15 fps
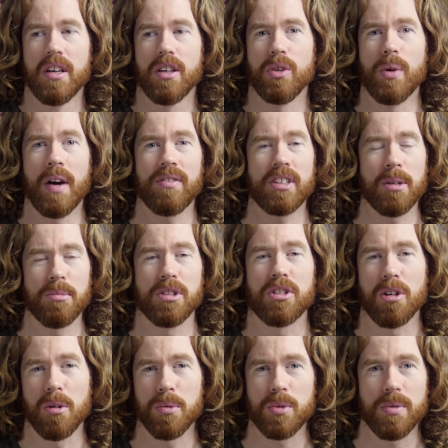you have to come to
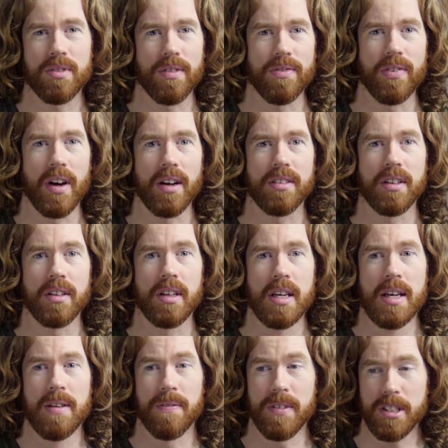terms with the fact that
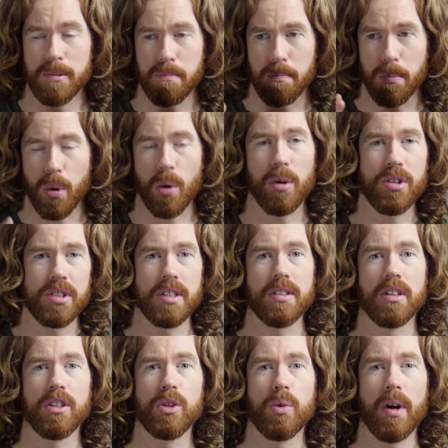this person
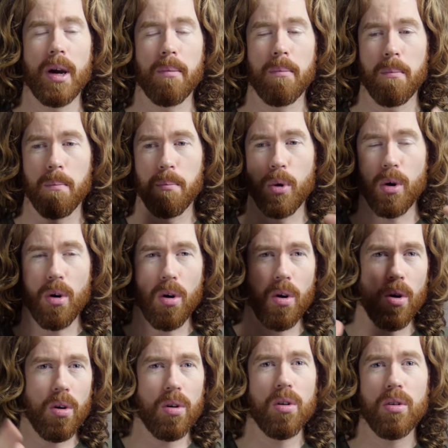that you had put
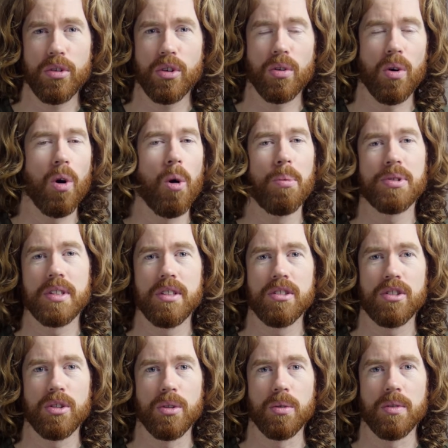all your hopes
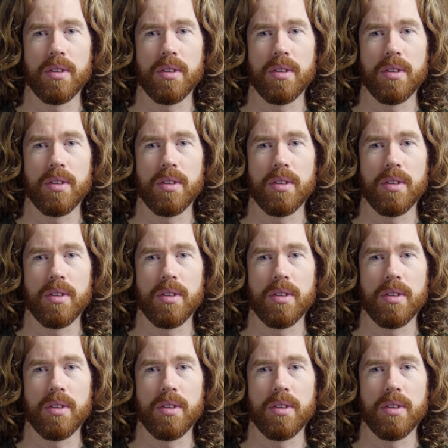into,